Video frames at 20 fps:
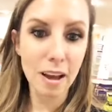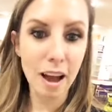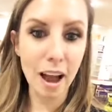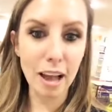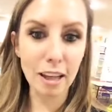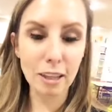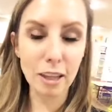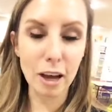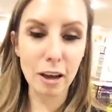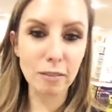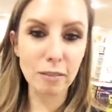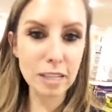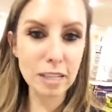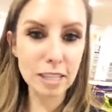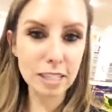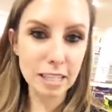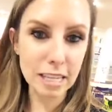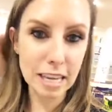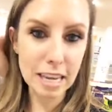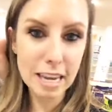I love to
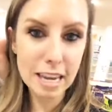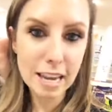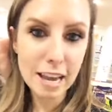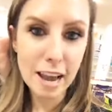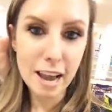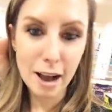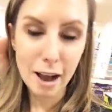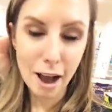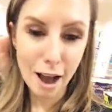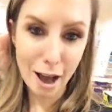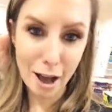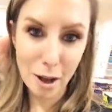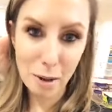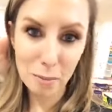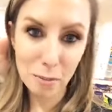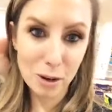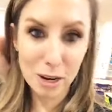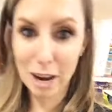see um,